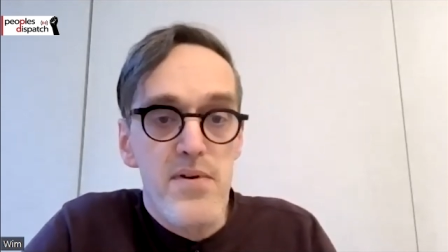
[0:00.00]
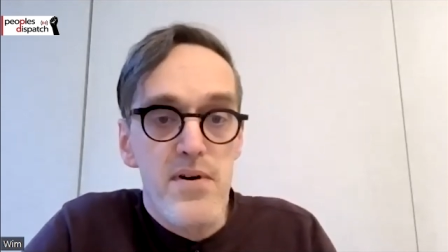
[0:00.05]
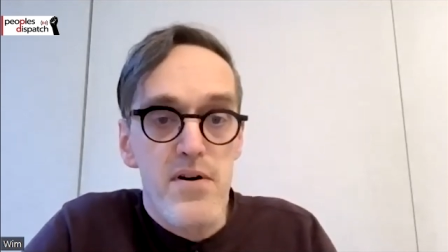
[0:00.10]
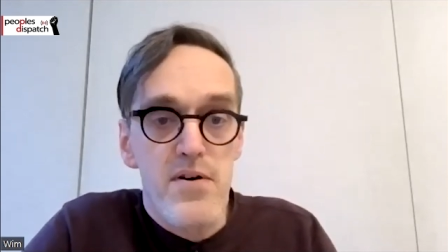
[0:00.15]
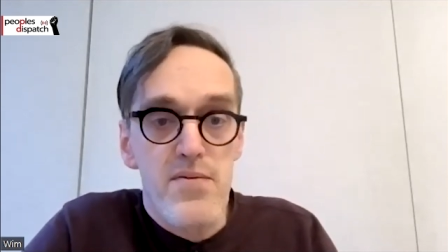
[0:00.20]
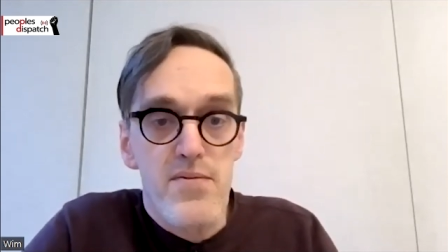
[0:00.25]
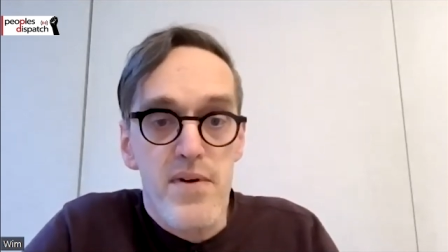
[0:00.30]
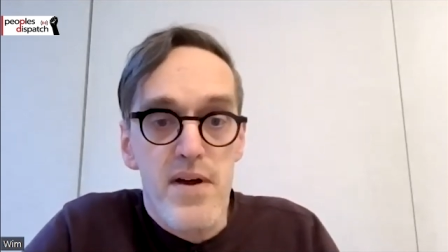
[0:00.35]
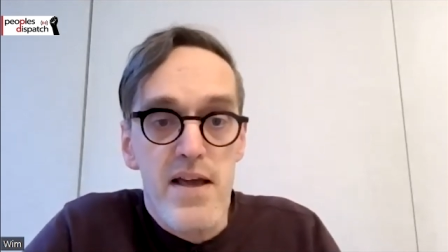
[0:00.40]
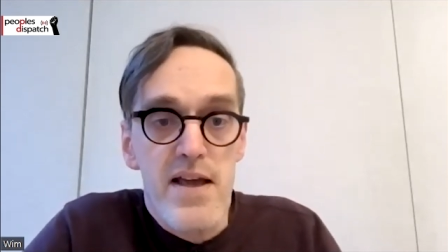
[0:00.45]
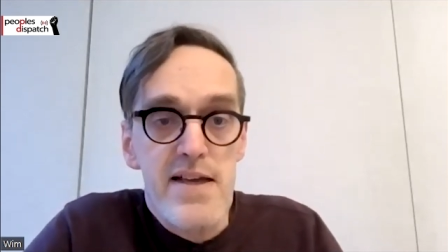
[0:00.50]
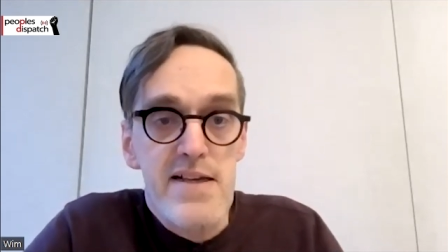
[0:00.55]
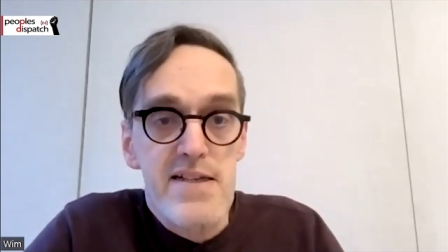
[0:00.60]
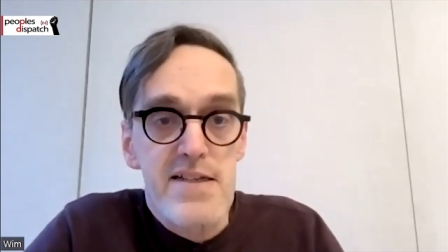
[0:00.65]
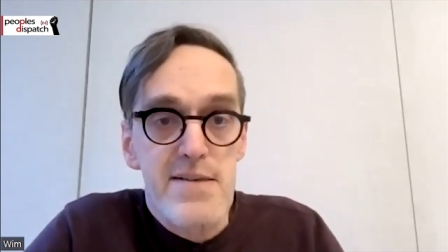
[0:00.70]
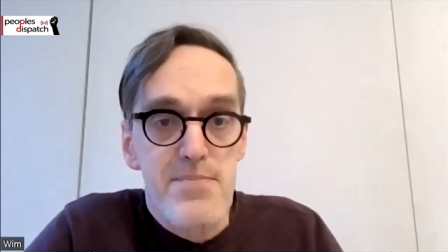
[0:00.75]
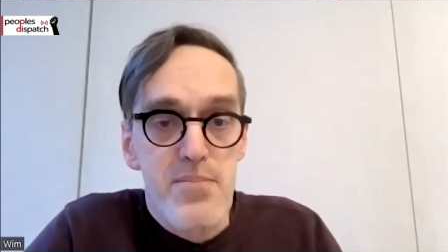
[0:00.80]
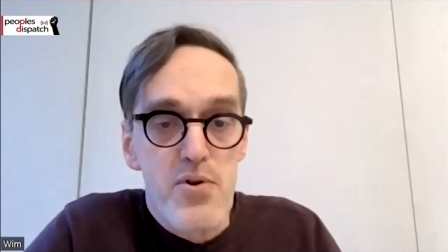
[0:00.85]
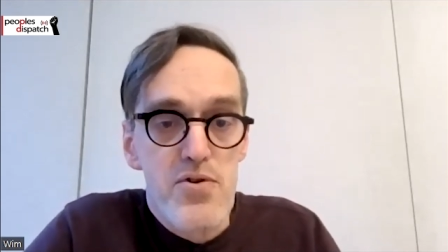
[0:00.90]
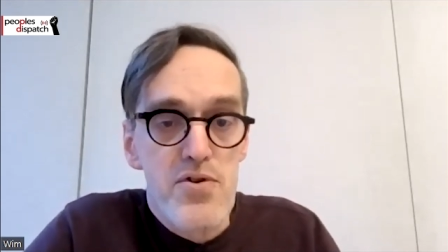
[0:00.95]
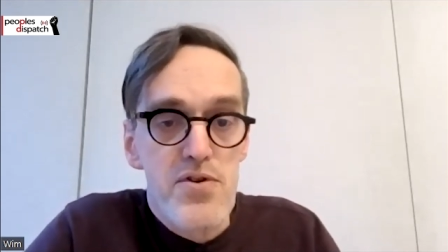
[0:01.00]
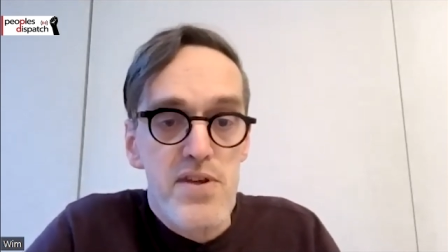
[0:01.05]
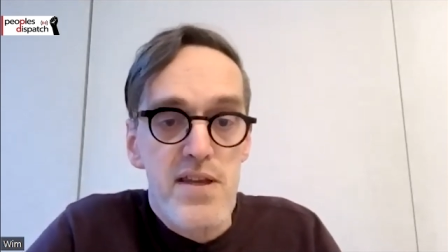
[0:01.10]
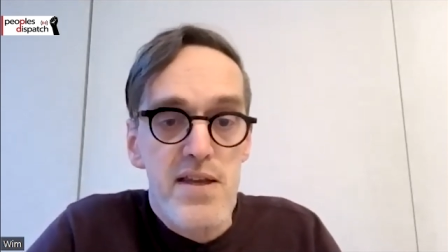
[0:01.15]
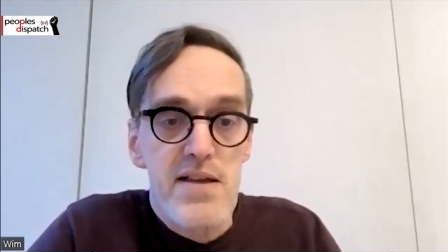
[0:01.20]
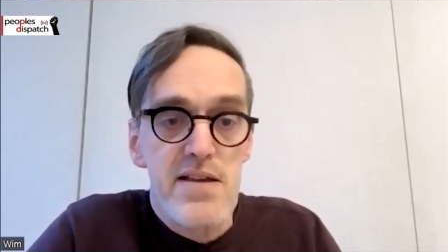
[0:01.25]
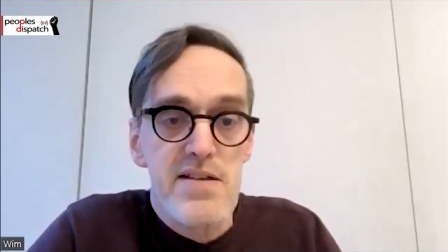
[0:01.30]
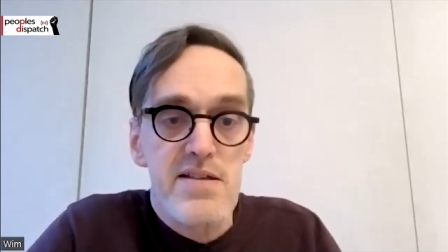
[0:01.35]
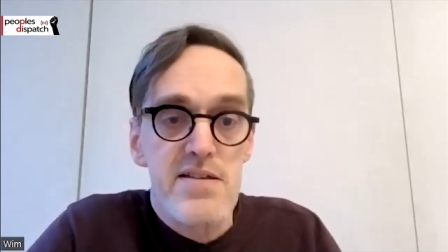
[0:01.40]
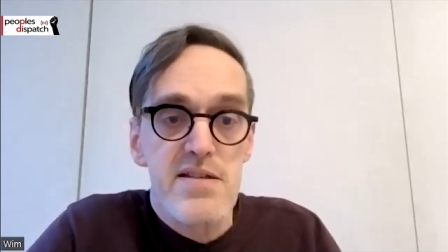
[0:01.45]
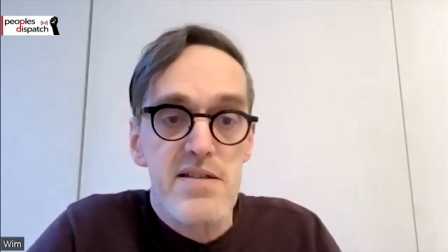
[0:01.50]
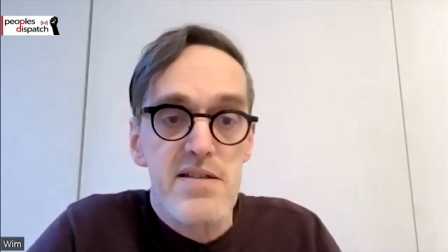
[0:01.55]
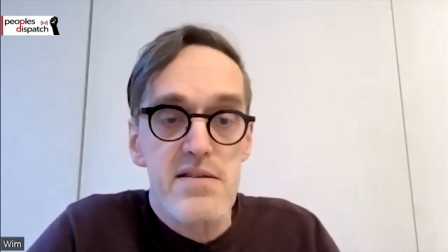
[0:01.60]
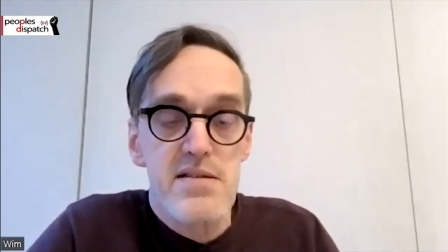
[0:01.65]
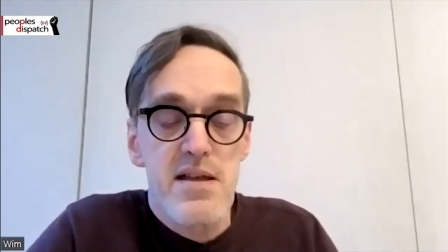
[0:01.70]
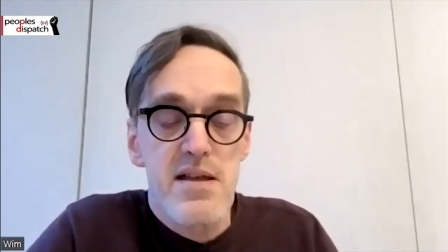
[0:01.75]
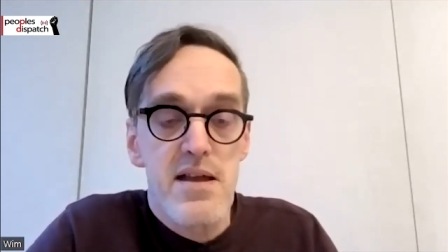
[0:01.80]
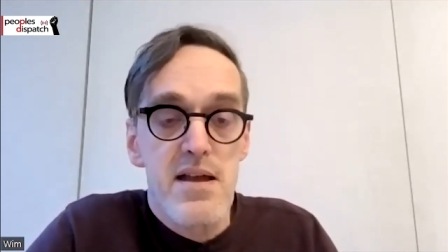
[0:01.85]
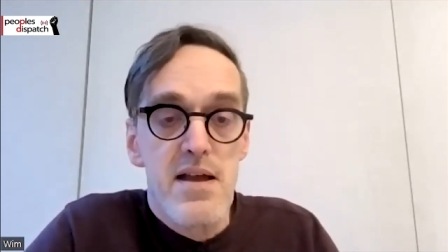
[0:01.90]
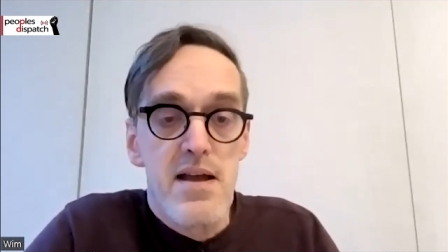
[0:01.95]
of
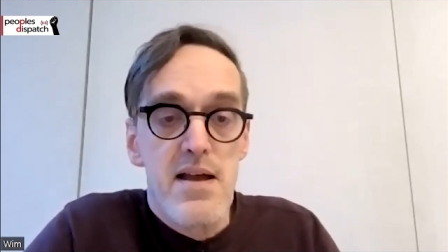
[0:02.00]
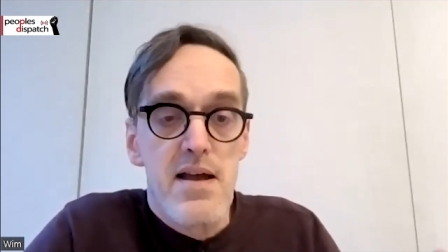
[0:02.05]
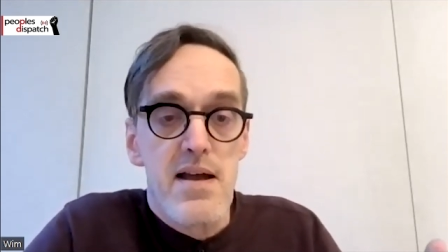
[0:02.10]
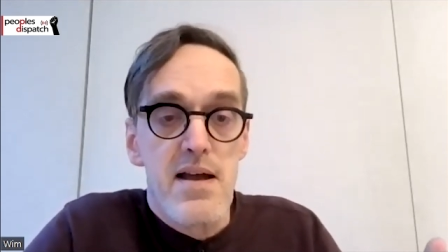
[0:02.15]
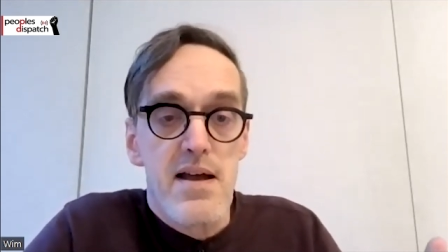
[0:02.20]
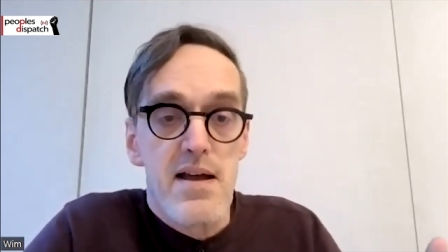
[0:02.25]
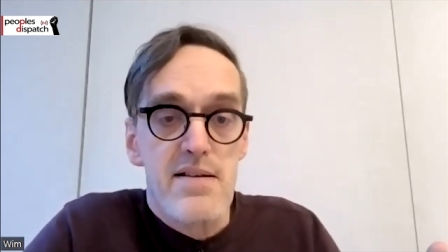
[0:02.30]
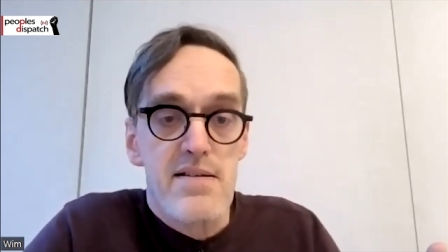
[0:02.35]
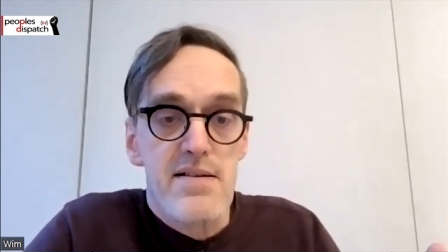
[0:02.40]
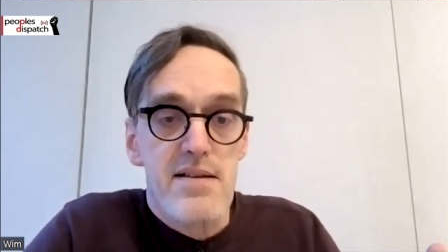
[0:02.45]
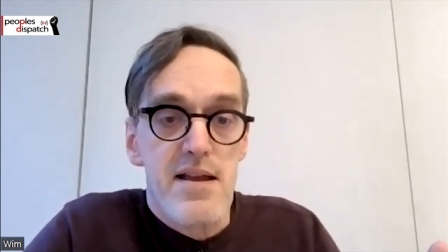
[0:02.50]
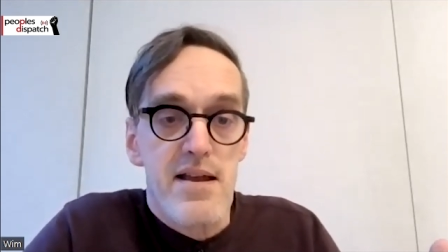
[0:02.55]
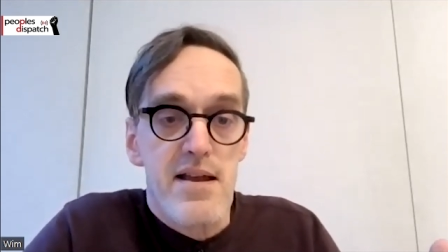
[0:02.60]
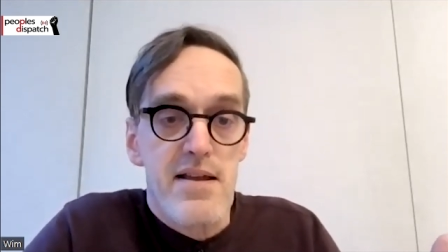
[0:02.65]
exploitation and,